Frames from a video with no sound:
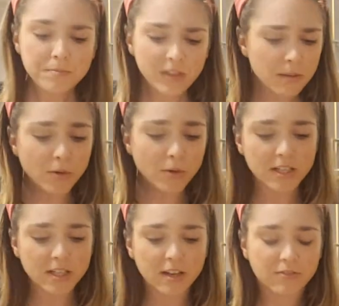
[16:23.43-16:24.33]
posted
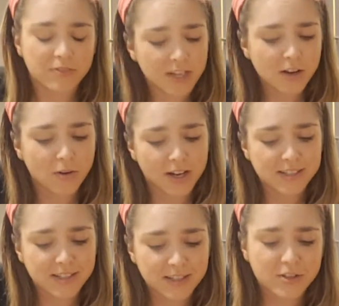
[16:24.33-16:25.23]
a video on his
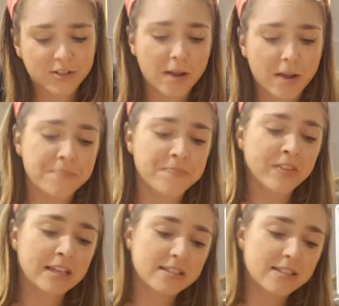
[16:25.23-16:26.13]
Instagram
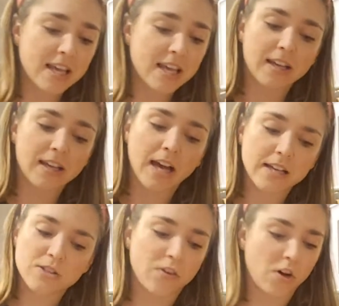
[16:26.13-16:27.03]
saying, like, guys,
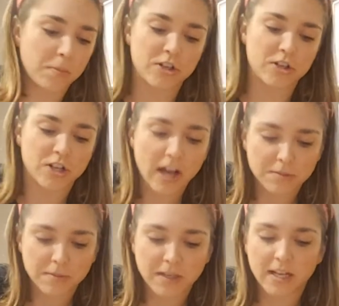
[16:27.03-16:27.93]
you've all been reaching out to
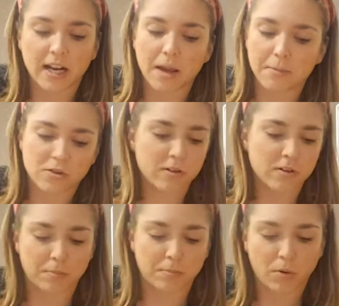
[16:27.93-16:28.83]
me, and I'm so in
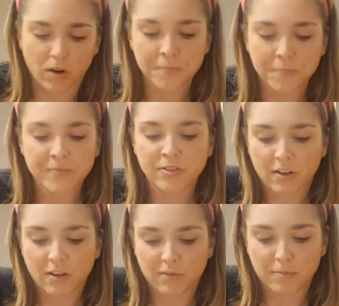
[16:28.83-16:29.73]
support
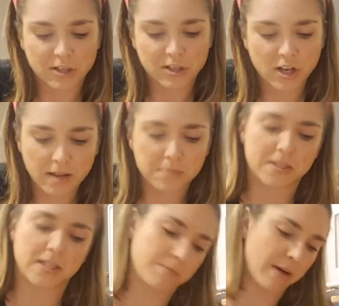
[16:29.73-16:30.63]
of Matt James.
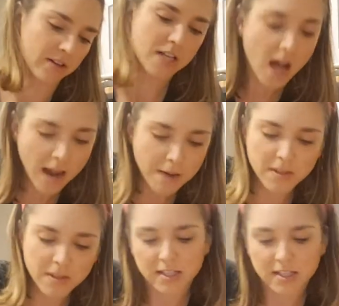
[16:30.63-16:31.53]
It's about time that
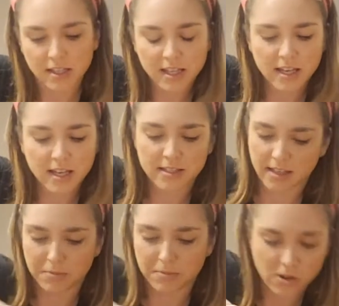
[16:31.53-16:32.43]
they did this, and
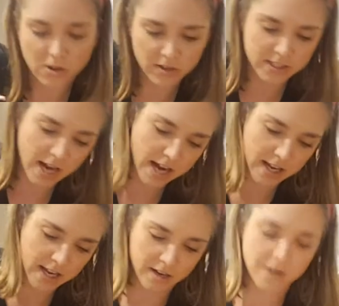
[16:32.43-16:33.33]
I'm so
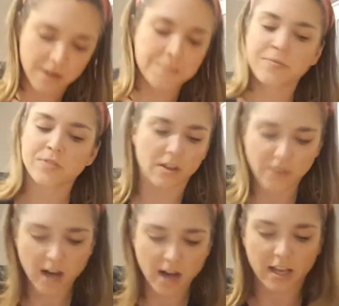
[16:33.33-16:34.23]
excited. They
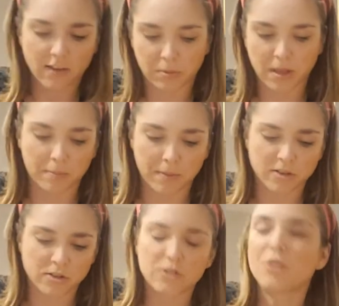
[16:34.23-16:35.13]
finally have a Black
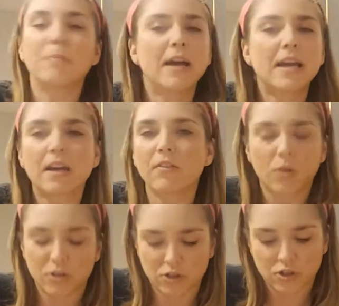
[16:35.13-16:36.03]
Bachelor. So Mike, of
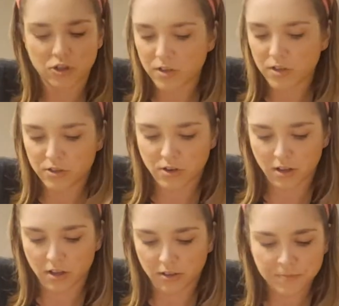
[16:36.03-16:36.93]
course, just showing his true
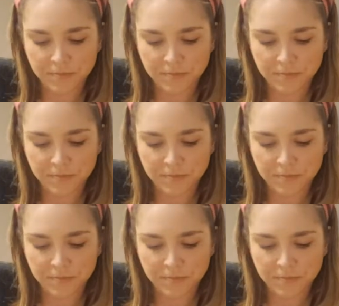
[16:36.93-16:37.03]
colors,